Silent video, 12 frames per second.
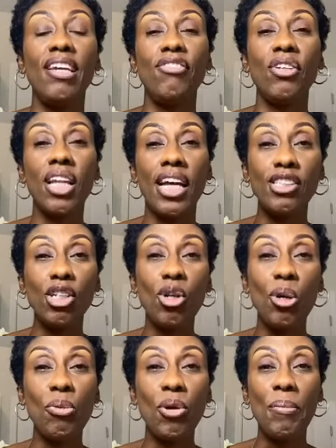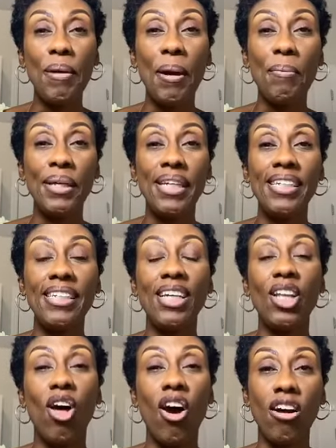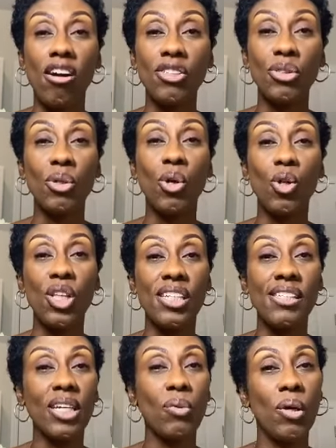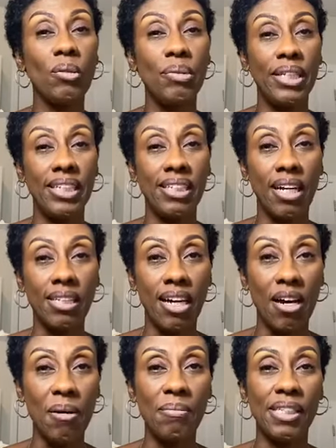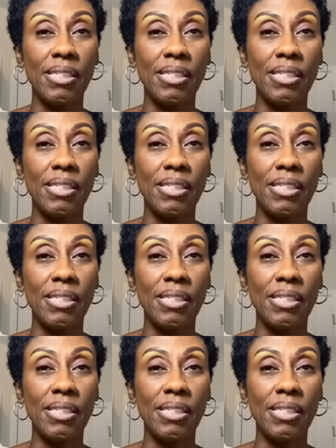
if you'd like to learn more about me, log on to wholelisticwellbeing.com.